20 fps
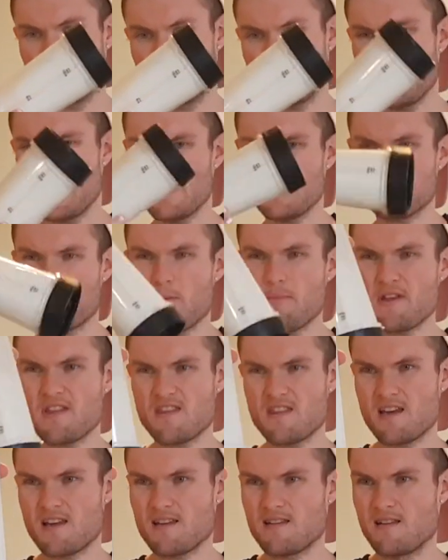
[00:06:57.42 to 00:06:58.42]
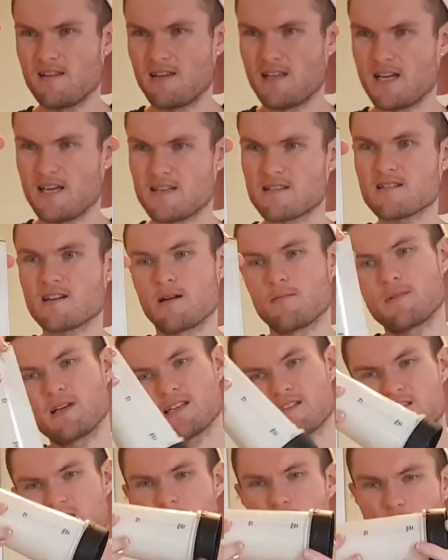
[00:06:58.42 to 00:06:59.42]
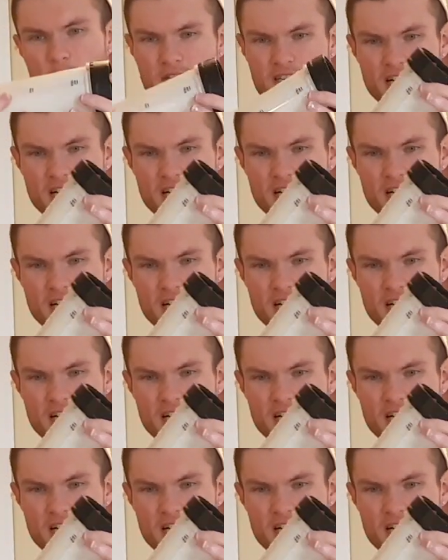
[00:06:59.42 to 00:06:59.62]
Yeah, that's probably thicker than last time. Last time it was